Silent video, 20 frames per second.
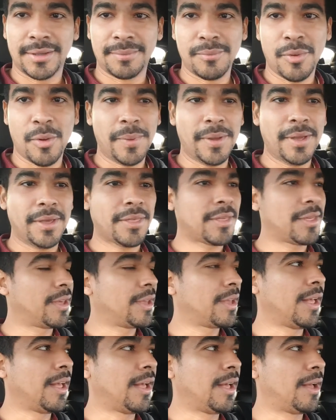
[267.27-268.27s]
moped
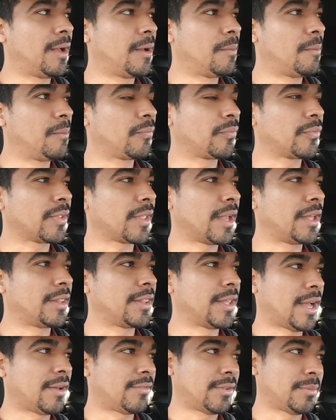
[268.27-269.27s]
um, and
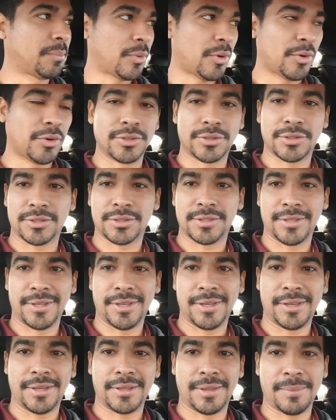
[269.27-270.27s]
they have the produce
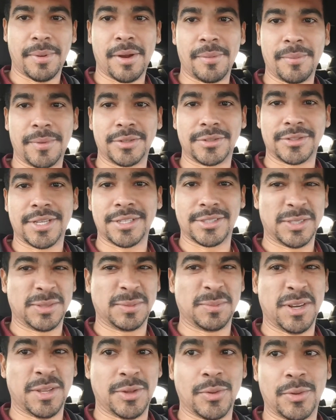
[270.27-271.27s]
uh, department outside so it's
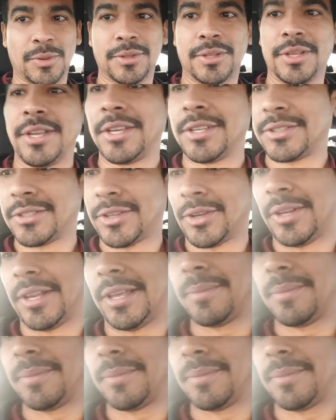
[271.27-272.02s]
pretty cool so let